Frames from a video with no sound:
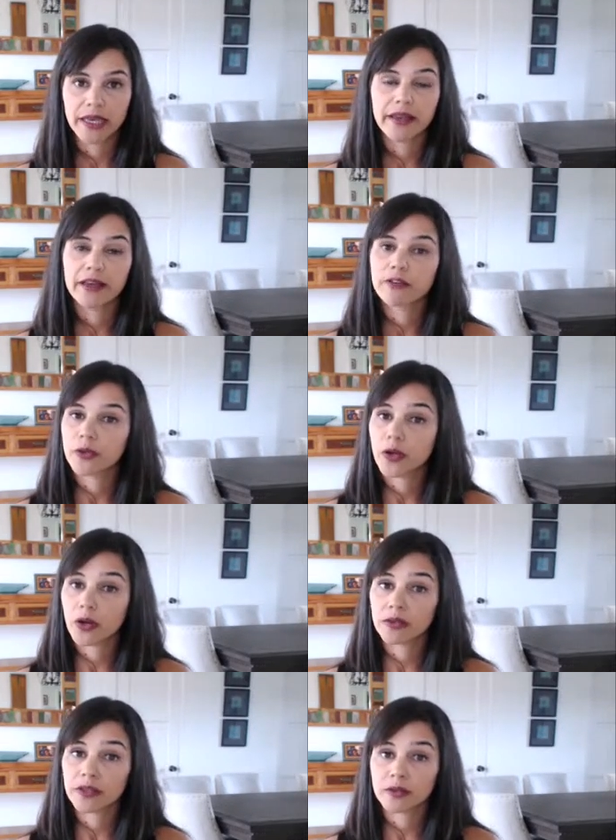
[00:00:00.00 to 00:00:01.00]
And if you
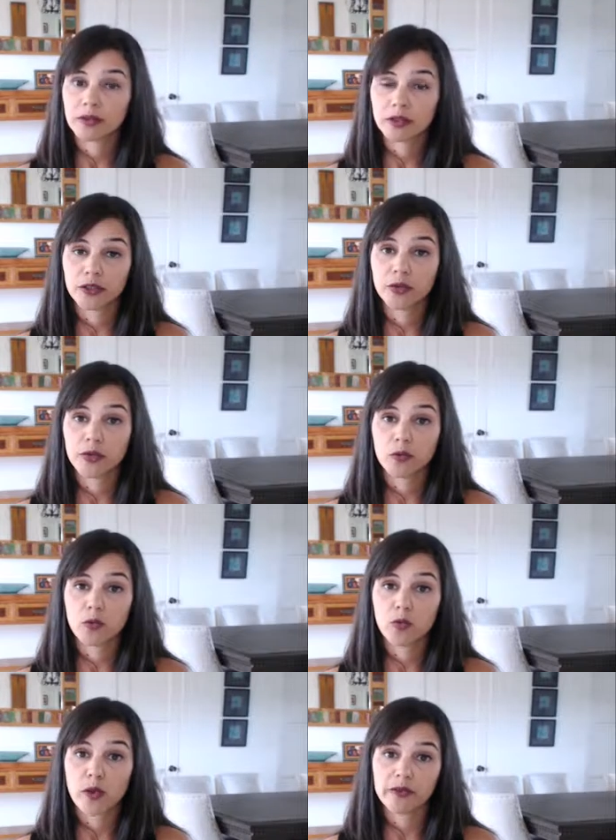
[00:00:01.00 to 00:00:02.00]
know that you
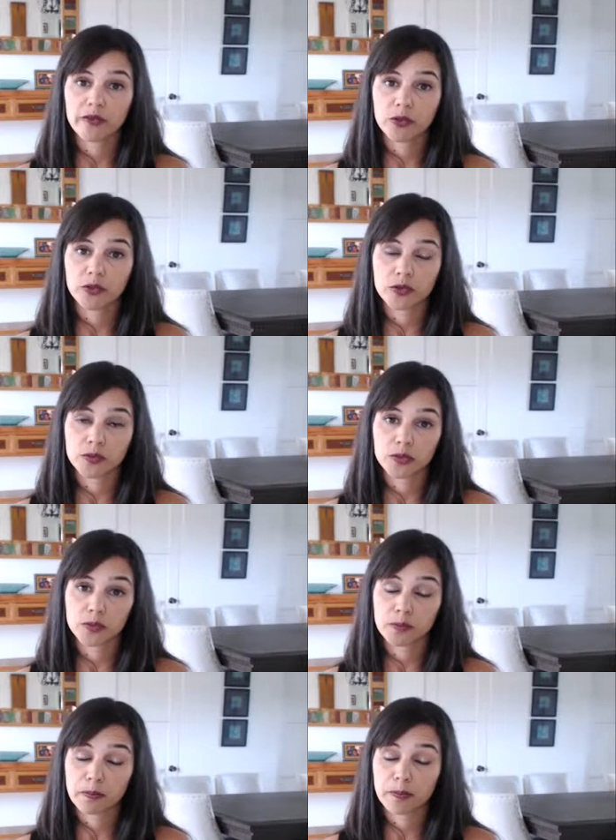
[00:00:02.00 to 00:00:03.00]
are one of those
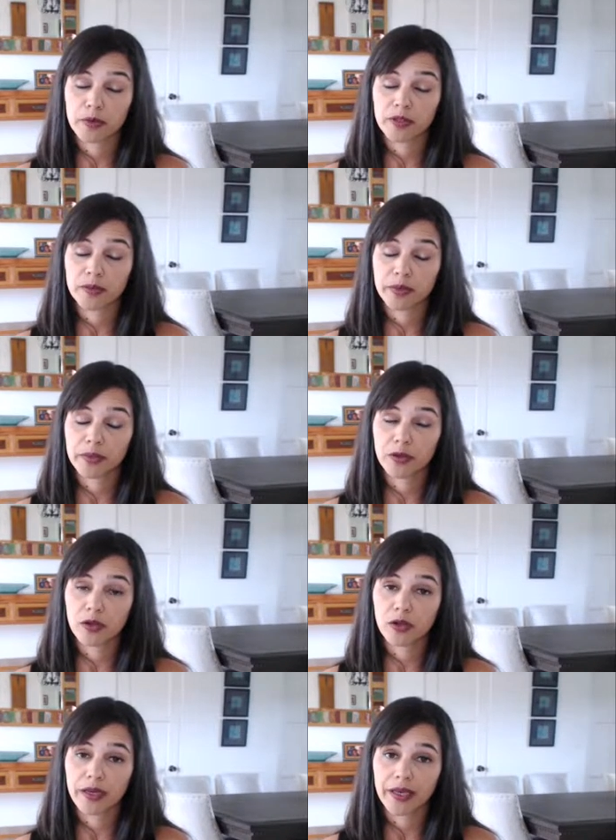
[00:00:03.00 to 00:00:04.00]

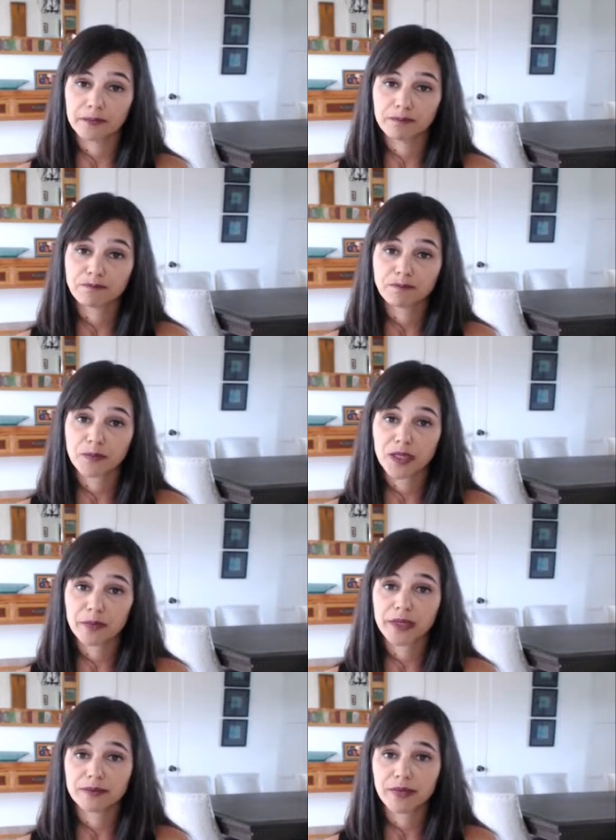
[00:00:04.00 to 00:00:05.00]
people, and I
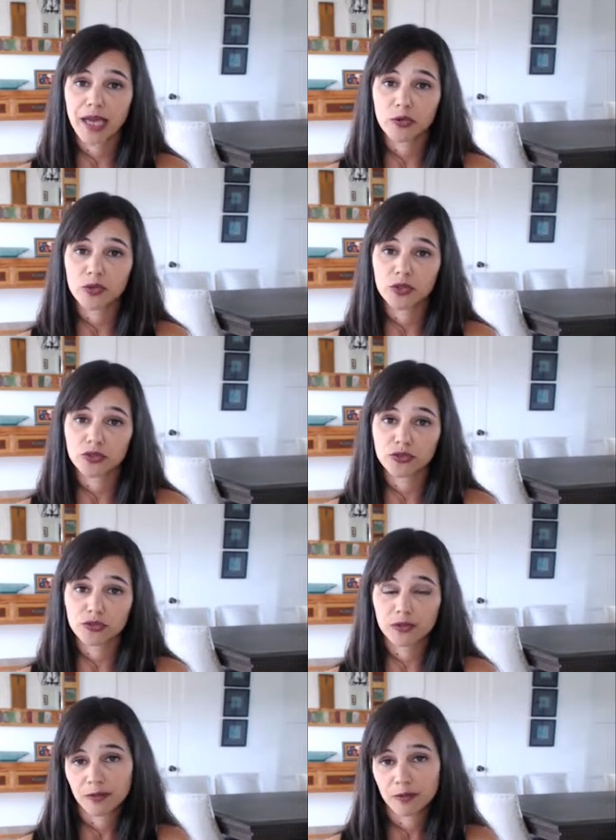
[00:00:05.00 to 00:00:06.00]
mean, I
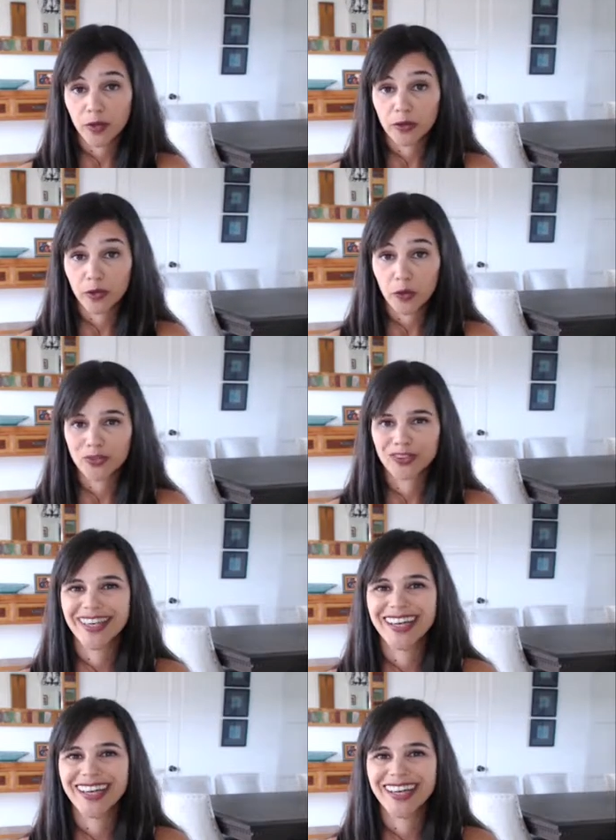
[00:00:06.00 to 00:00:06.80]
was one of those.